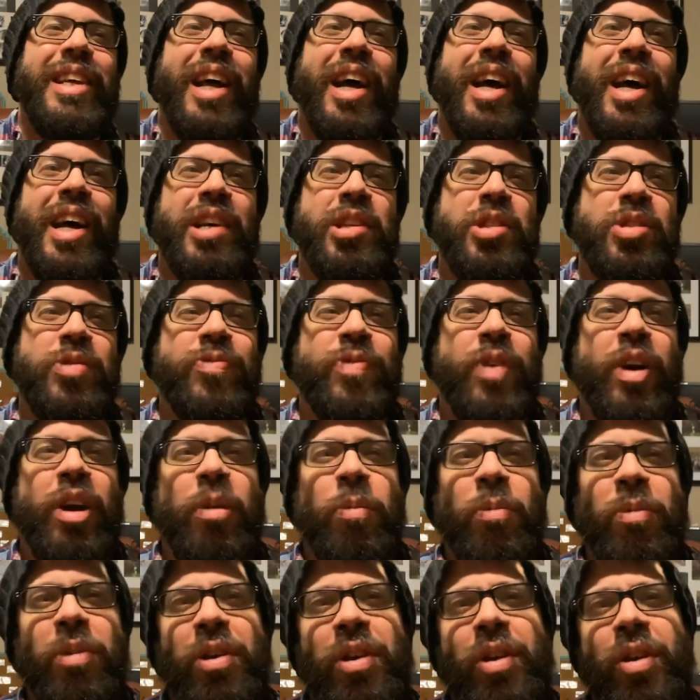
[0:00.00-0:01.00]
as
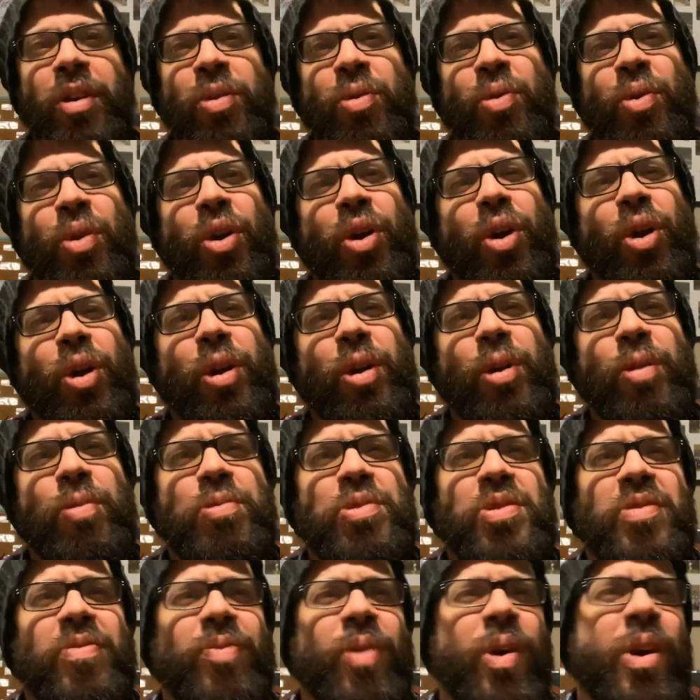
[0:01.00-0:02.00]
family, who are
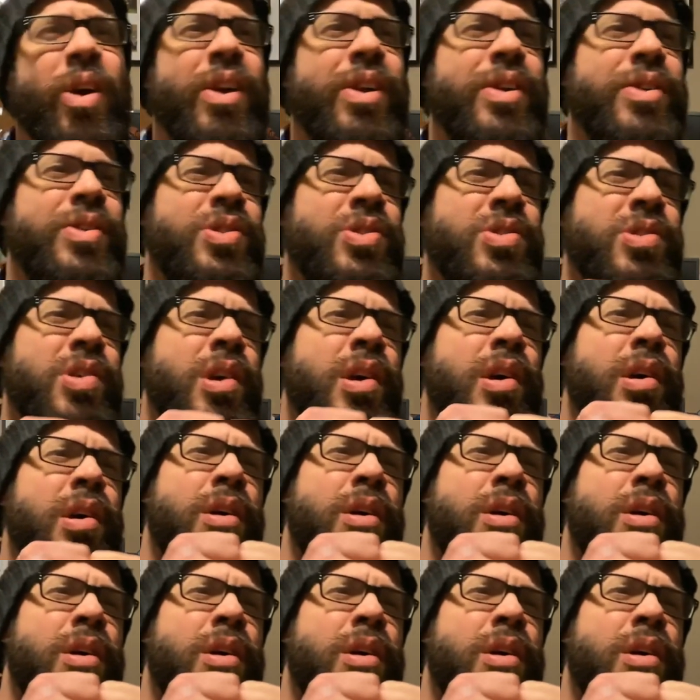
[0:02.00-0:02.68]
close friends.